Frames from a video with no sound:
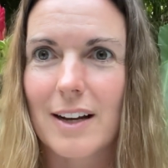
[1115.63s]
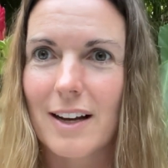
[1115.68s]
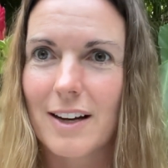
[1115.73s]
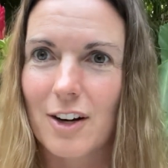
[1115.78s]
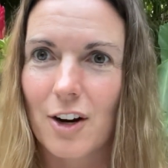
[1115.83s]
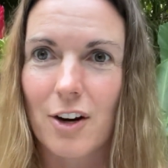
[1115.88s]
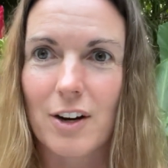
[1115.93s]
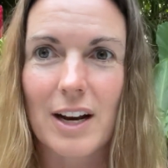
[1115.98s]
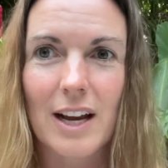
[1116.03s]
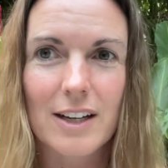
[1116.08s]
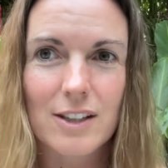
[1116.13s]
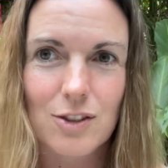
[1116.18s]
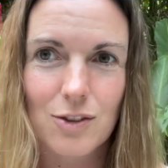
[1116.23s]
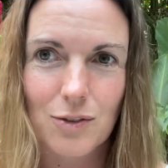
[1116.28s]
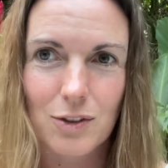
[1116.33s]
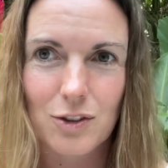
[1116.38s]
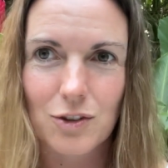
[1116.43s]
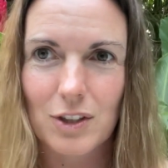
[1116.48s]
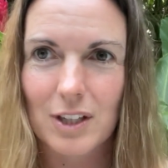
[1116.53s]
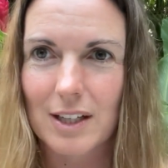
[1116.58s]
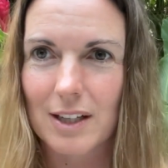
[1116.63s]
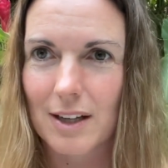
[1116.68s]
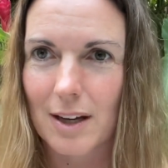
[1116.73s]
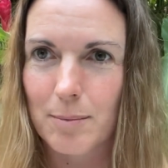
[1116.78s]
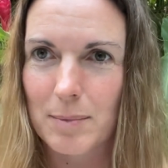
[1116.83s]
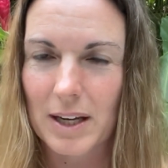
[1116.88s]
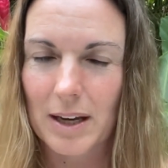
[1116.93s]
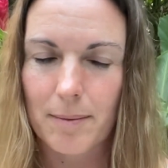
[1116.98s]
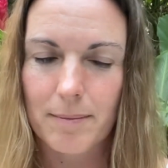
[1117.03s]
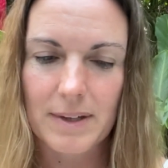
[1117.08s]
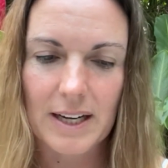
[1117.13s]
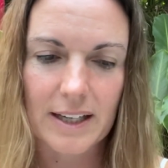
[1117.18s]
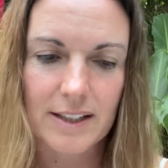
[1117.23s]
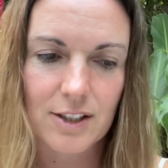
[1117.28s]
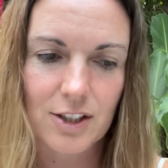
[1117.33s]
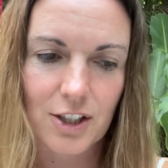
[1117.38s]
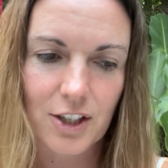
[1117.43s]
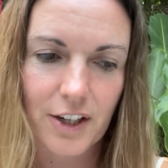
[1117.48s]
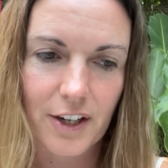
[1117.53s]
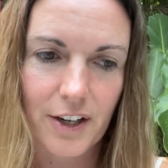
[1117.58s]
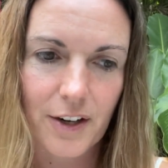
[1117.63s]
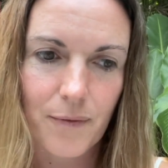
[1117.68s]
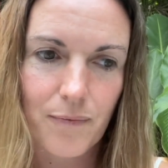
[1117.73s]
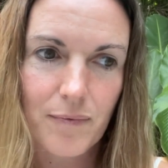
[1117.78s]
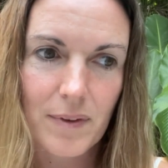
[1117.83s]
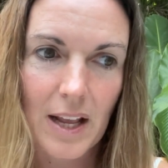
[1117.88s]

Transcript: in our next retreat coming up next year,